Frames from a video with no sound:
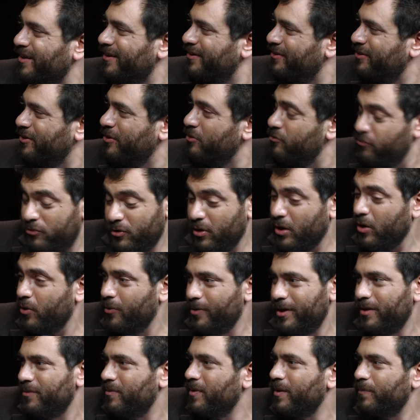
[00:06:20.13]
She's, a
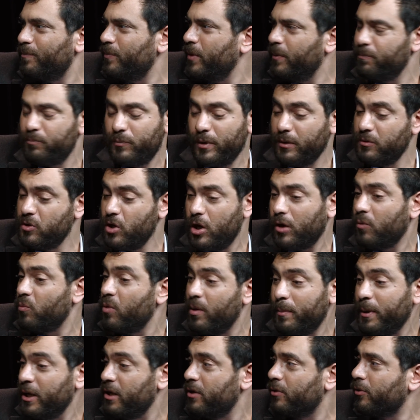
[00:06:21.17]
young
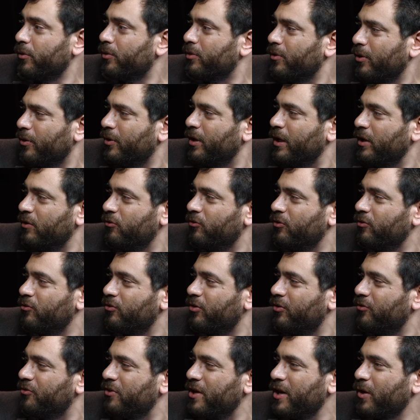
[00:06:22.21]
woman in her 30s, and
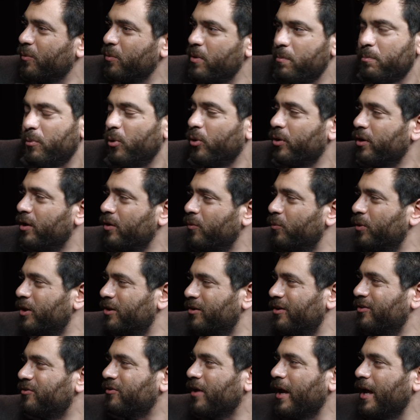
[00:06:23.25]
she's there reporting with these